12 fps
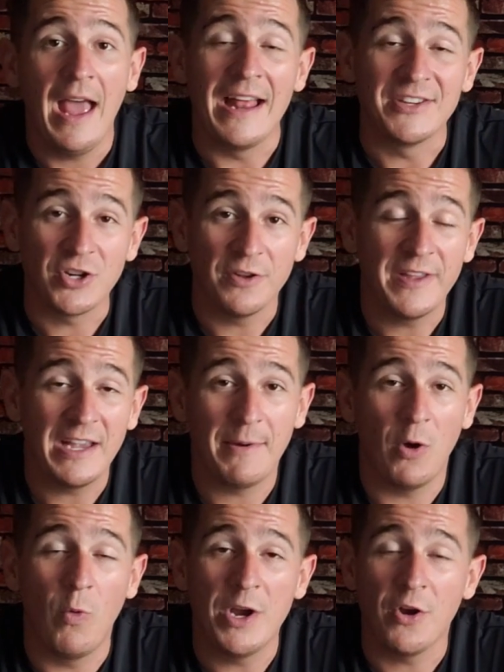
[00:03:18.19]
and start thinking
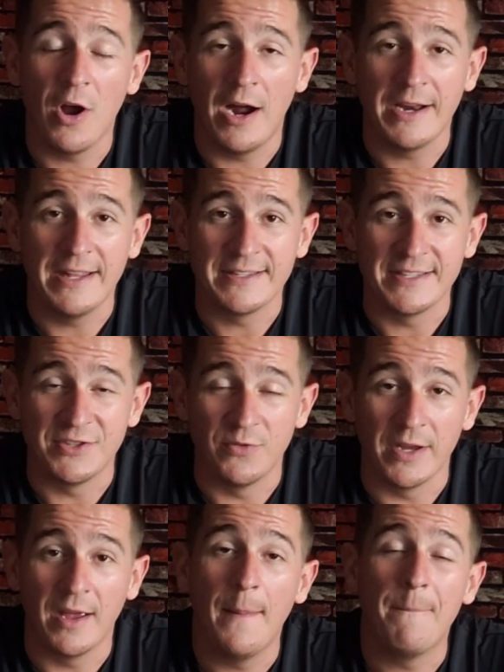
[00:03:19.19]
about what your audience is
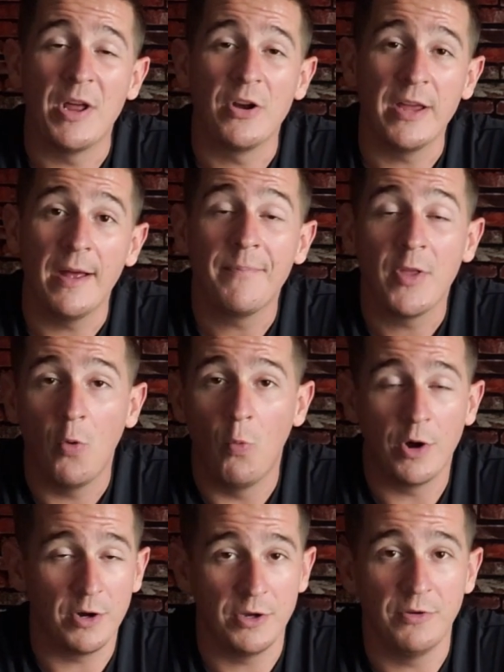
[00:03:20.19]
doing. Better yet,
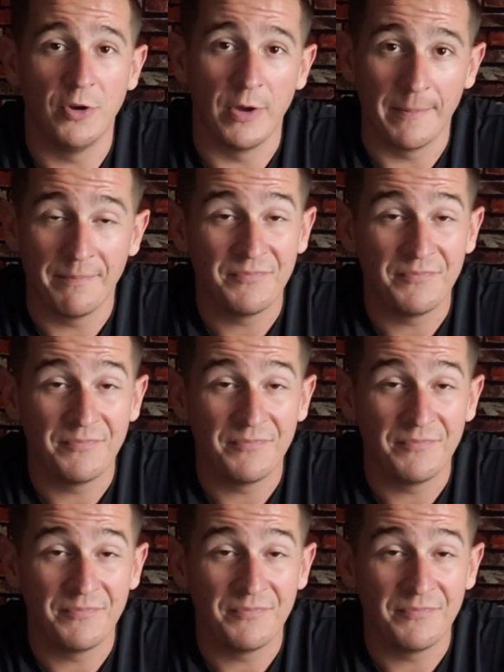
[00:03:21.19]
what are you doing?